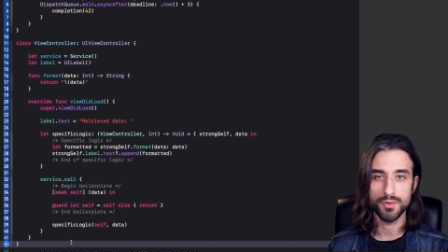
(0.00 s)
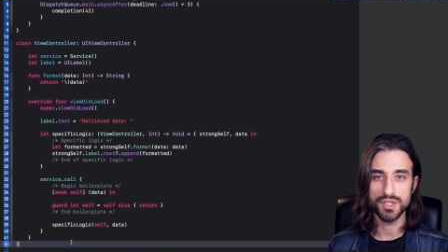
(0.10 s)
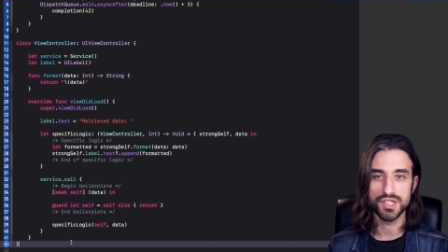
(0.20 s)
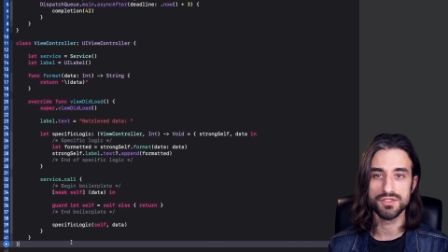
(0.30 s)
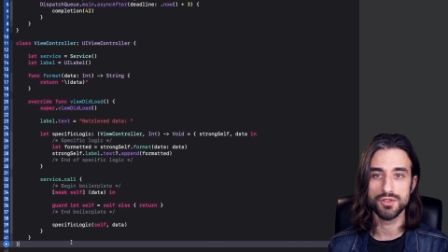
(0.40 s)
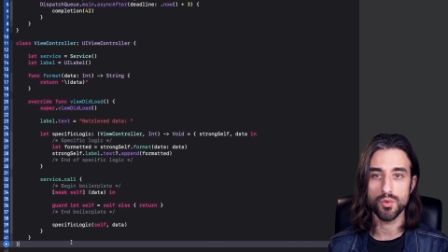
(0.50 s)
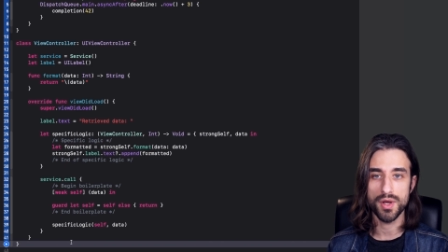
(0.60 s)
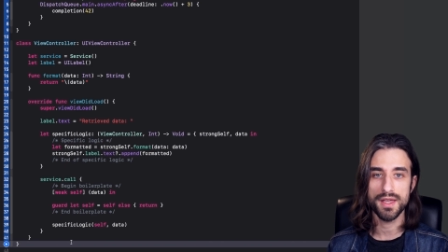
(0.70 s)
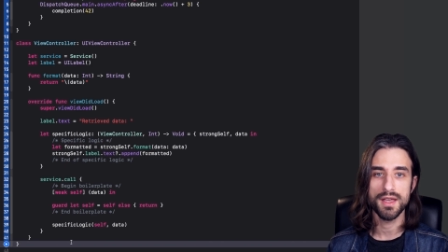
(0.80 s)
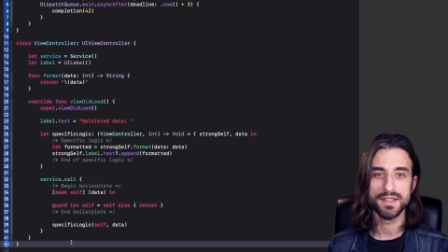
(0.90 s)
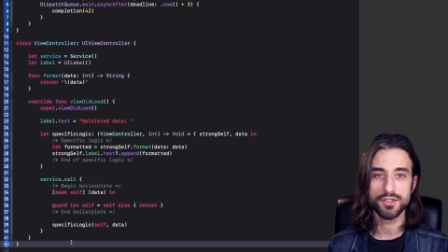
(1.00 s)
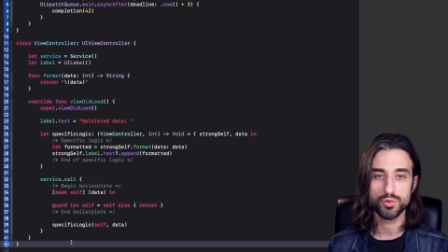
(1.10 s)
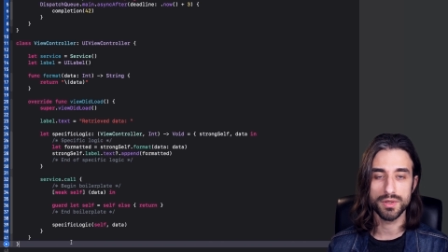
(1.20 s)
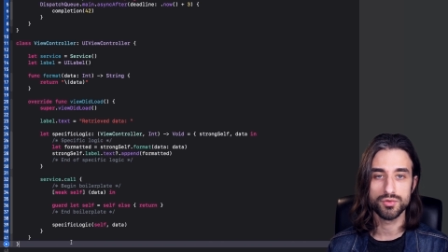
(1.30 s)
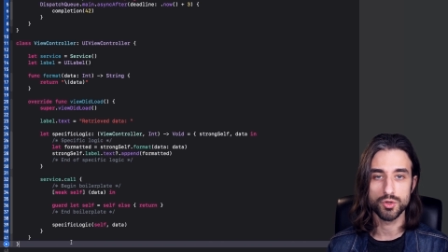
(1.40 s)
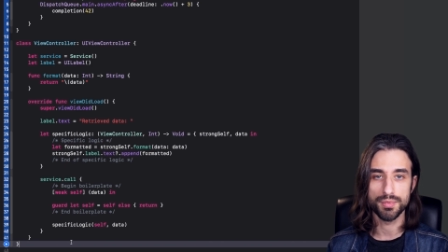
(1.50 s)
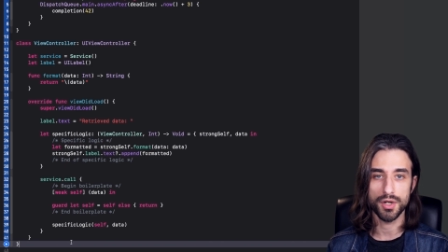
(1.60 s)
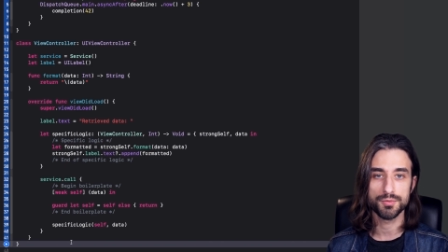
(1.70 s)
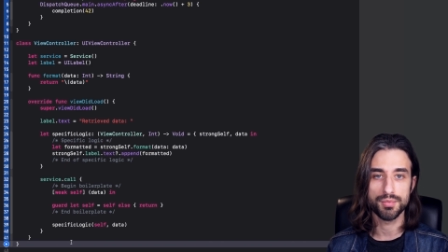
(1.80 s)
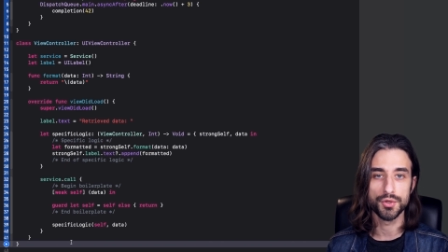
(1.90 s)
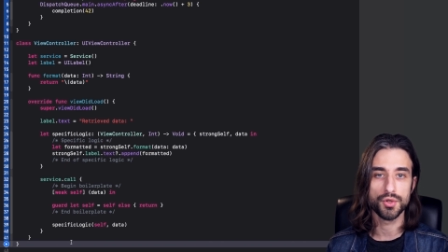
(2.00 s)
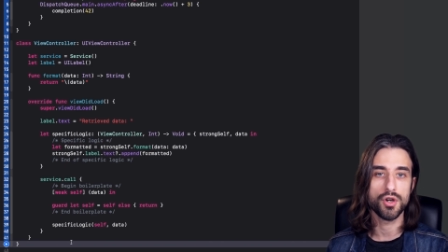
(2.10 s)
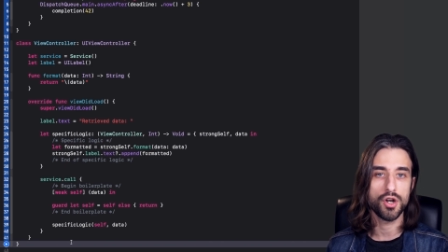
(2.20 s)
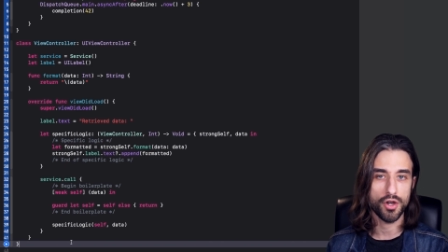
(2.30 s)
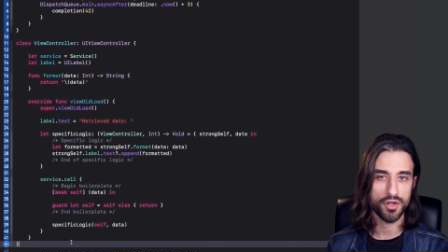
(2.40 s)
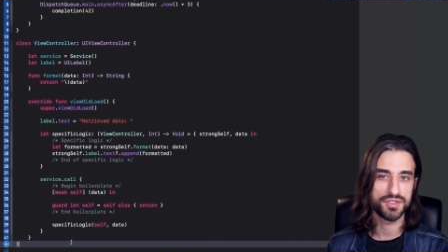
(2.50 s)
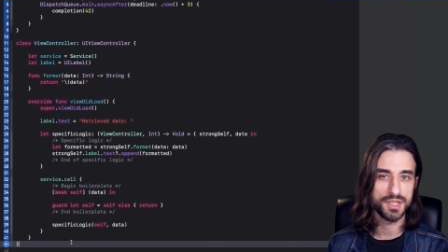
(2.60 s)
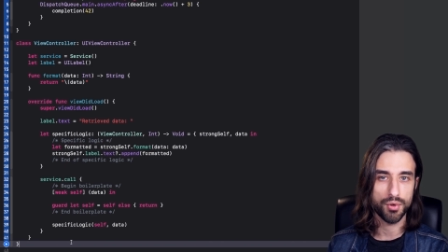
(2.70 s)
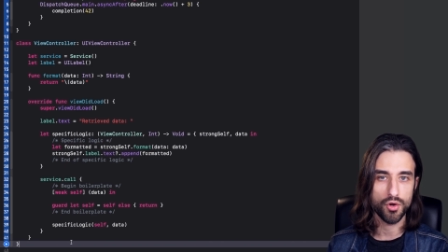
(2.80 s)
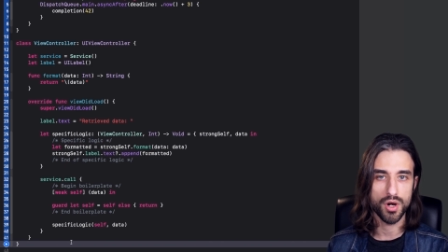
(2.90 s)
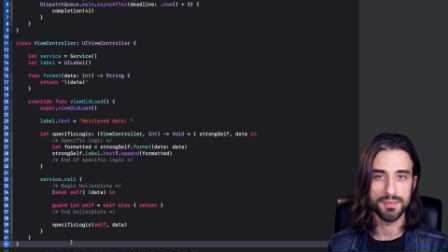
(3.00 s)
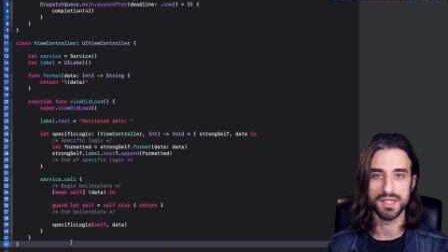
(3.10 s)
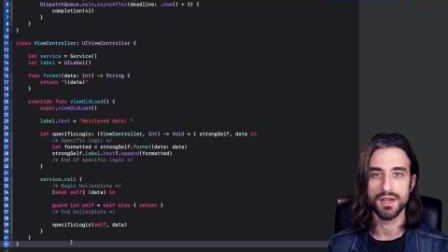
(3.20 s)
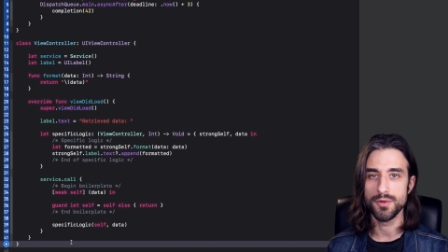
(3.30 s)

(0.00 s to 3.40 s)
which is the way that Swift supports protocol-oriented programming.